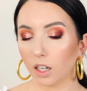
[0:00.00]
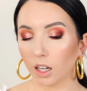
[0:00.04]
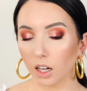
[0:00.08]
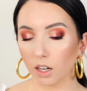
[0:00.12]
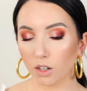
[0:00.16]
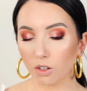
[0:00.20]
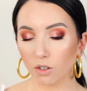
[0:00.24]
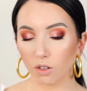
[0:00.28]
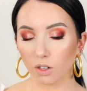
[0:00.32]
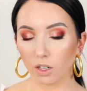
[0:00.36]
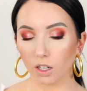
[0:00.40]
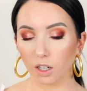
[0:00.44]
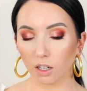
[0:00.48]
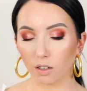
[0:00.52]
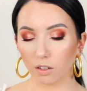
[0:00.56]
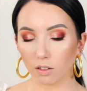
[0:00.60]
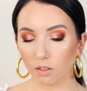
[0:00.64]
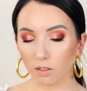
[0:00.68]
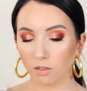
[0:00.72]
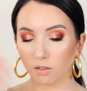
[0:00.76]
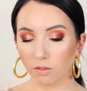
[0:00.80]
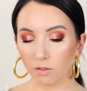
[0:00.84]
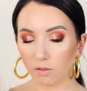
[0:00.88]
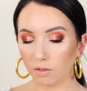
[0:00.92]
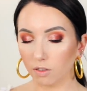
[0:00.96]
Actually,
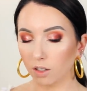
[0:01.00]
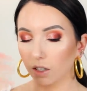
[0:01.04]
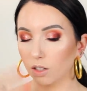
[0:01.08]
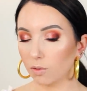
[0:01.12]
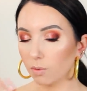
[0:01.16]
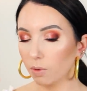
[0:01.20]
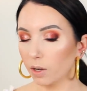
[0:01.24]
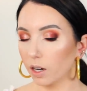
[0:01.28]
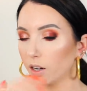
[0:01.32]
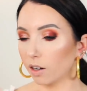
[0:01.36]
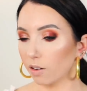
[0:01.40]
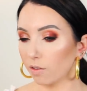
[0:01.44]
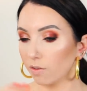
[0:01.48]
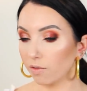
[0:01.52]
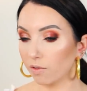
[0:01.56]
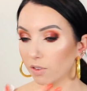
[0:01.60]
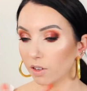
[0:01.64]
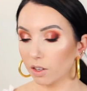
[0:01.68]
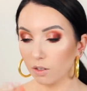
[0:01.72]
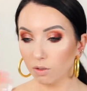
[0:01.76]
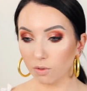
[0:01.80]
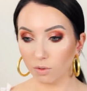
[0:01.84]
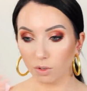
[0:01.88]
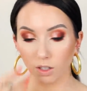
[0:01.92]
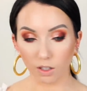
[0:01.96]
that's weird. It
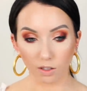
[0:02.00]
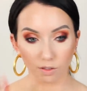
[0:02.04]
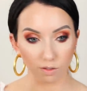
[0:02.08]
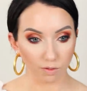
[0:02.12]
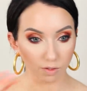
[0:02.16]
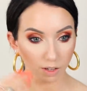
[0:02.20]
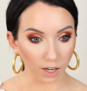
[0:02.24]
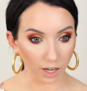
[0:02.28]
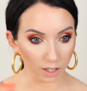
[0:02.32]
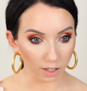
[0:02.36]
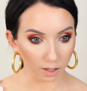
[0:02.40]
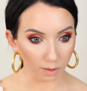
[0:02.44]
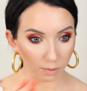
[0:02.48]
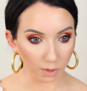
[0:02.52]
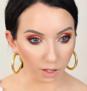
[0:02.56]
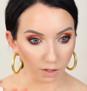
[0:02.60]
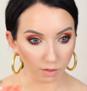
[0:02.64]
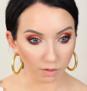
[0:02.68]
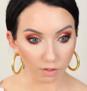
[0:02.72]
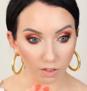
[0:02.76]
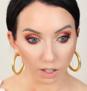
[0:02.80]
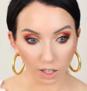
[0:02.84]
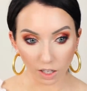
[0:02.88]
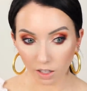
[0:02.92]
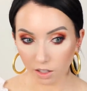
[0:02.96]
feels really fine on my
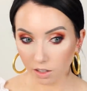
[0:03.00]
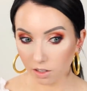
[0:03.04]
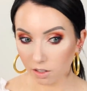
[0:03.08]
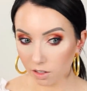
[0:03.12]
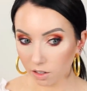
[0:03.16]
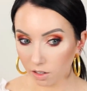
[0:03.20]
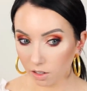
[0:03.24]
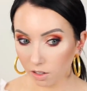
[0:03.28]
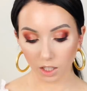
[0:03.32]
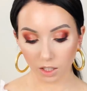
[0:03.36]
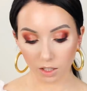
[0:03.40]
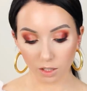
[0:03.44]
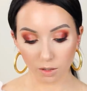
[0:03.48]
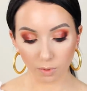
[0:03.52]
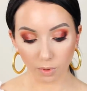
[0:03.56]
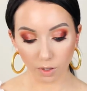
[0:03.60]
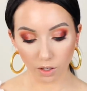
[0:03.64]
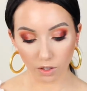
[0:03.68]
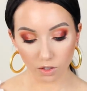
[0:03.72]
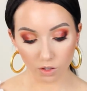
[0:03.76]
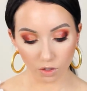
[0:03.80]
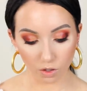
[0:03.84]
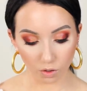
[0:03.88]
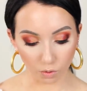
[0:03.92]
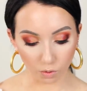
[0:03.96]
face. It
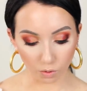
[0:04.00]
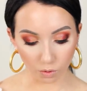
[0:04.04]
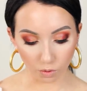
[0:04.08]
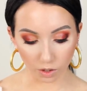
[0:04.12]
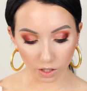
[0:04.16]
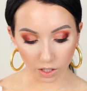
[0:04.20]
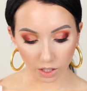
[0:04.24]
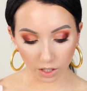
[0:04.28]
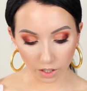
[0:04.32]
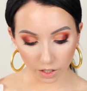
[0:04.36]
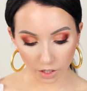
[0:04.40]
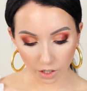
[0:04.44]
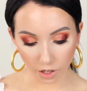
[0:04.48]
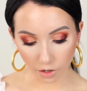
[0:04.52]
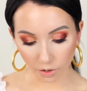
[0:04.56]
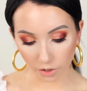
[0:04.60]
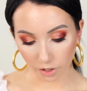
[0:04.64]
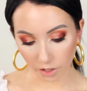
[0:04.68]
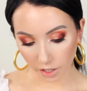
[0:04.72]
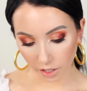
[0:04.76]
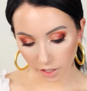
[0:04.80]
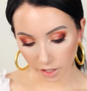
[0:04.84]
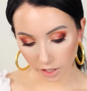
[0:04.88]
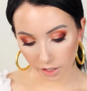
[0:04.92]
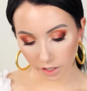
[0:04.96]
smells really
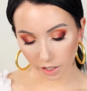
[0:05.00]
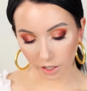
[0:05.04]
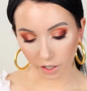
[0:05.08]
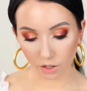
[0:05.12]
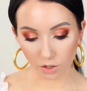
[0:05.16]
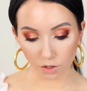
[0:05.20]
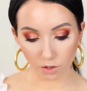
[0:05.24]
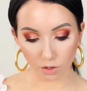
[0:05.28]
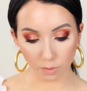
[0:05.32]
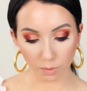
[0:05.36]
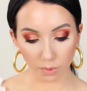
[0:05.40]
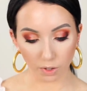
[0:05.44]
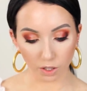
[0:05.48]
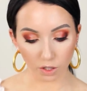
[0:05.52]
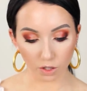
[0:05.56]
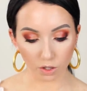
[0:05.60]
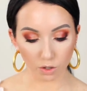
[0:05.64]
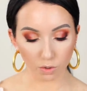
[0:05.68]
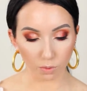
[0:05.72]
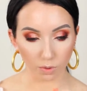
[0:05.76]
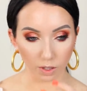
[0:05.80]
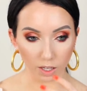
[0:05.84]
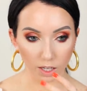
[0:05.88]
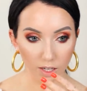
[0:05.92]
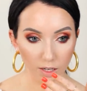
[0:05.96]
coconutty, like super
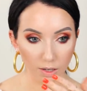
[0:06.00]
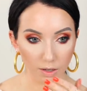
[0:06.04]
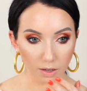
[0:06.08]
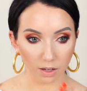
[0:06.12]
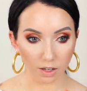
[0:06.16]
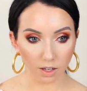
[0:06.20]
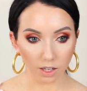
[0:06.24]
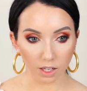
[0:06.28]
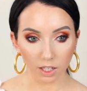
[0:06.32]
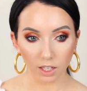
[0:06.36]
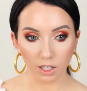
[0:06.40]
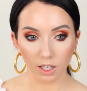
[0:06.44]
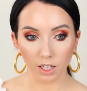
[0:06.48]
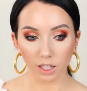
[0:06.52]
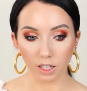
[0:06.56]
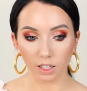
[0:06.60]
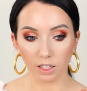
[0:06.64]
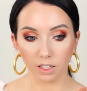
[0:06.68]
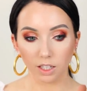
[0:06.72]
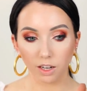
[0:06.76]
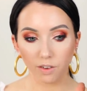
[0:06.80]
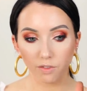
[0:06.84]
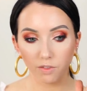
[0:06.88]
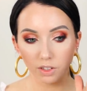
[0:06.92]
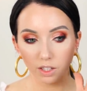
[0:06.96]
sweet. And
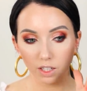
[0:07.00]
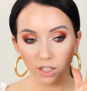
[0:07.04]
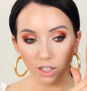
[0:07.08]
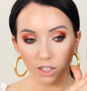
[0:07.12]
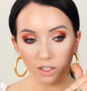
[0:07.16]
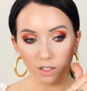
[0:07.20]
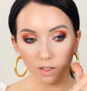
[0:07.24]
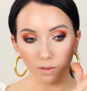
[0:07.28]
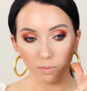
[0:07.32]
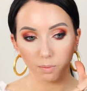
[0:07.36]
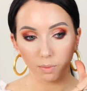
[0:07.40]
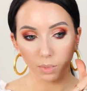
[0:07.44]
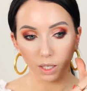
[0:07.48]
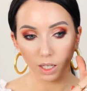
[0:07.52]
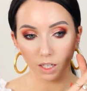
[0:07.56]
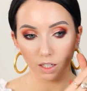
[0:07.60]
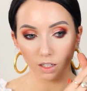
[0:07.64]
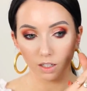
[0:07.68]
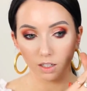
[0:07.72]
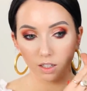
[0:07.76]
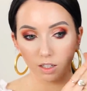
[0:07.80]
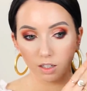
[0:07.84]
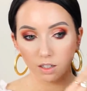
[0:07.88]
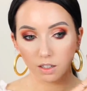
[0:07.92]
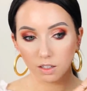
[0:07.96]
it definitely is a
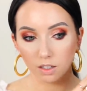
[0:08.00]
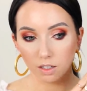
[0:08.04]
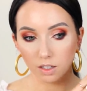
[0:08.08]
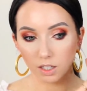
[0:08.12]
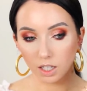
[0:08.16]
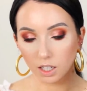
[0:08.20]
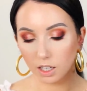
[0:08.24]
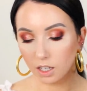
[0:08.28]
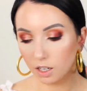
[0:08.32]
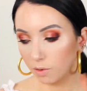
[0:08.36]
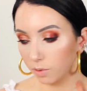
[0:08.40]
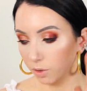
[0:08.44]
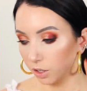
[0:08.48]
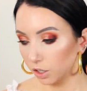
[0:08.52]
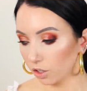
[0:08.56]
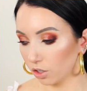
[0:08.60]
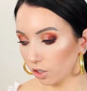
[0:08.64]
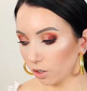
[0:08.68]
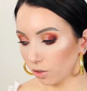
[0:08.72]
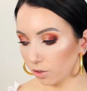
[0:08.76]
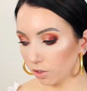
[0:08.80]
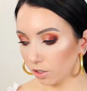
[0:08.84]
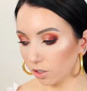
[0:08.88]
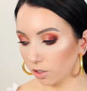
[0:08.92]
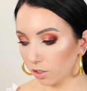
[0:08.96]
bit sticky, which
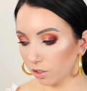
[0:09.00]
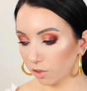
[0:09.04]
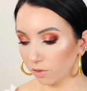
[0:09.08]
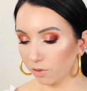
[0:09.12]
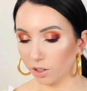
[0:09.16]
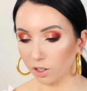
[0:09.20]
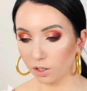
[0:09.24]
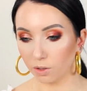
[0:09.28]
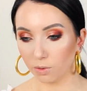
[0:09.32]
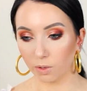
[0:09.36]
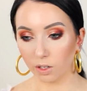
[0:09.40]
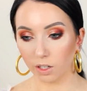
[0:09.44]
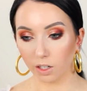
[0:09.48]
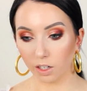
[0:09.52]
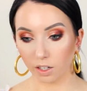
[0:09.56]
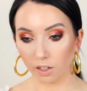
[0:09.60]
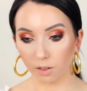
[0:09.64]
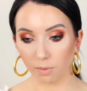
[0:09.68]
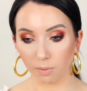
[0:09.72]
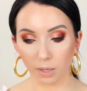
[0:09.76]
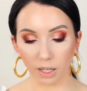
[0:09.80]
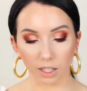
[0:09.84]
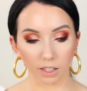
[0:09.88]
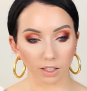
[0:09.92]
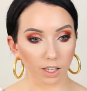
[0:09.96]
so is the Too Faced one. I
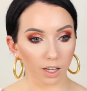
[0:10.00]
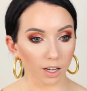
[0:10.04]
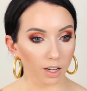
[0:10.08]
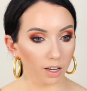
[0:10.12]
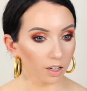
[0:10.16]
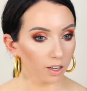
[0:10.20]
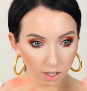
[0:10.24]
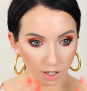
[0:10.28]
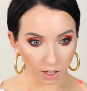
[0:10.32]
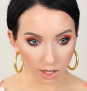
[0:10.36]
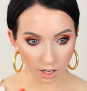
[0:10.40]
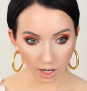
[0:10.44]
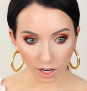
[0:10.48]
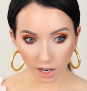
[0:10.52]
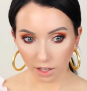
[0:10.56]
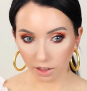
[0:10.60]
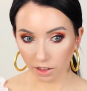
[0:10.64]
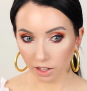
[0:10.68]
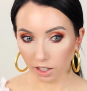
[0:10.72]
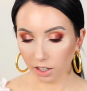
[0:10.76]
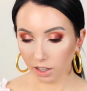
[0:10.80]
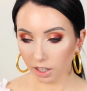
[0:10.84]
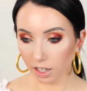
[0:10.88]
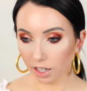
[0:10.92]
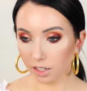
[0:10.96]
don't mind that. I
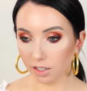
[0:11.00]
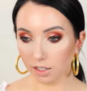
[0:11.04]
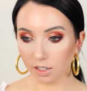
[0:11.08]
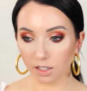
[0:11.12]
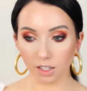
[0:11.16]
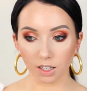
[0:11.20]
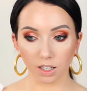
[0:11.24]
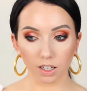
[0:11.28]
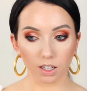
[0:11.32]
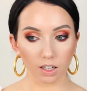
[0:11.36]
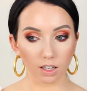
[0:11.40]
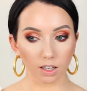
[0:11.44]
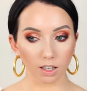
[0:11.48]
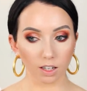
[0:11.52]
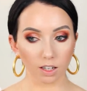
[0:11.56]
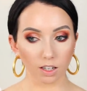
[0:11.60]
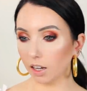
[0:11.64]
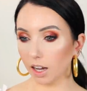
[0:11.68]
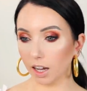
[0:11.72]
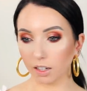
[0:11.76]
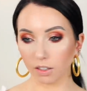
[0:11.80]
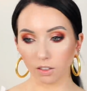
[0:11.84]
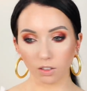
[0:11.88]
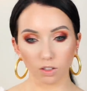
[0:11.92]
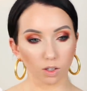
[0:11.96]
think that did
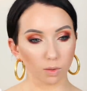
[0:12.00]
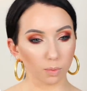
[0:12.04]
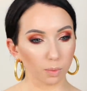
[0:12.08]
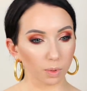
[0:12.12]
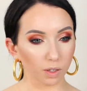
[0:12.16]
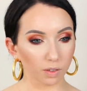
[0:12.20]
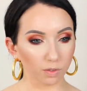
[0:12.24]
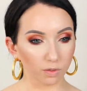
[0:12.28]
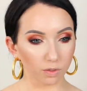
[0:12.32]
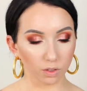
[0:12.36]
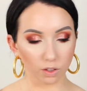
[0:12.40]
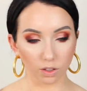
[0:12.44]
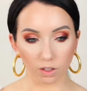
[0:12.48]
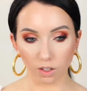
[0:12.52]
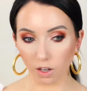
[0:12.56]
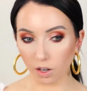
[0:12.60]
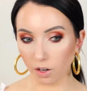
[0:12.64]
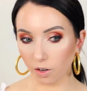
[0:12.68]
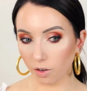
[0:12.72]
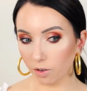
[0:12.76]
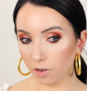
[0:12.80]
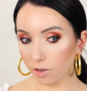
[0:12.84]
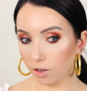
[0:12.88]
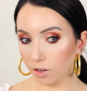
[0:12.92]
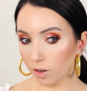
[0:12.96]
add a little bit of
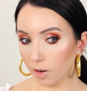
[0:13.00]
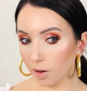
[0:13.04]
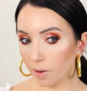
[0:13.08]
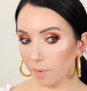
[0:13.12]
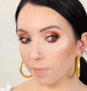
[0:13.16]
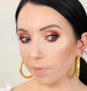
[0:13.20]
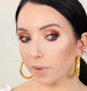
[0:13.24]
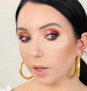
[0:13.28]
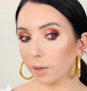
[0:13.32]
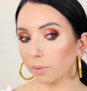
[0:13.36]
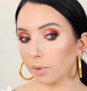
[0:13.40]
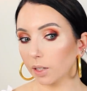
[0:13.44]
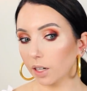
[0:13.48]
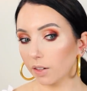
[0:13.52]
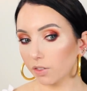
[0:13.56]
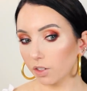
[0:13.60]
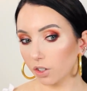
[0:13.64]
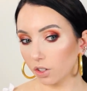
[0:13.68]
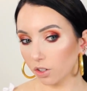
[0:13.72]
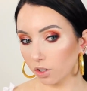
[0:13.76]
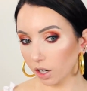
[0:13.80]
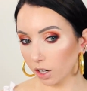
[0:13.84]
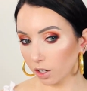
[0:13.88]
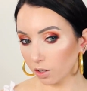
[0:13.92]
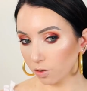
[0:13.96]
glow. I'm gonna have to
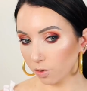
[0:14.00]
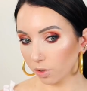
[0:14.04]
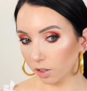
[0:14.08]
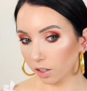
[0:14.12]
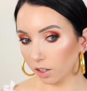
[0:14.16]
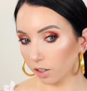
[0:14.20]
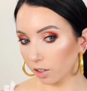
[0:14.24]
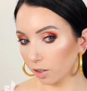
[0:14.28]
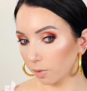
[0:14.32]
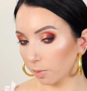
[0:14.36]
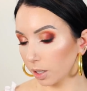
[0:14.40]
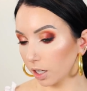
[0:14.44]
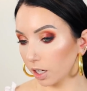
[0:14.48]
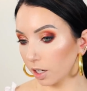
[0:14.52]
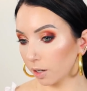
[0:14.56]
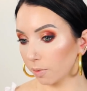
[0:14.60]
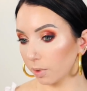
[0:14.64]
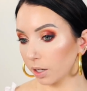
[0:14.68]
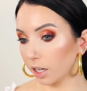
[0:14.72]
try this one under makeup.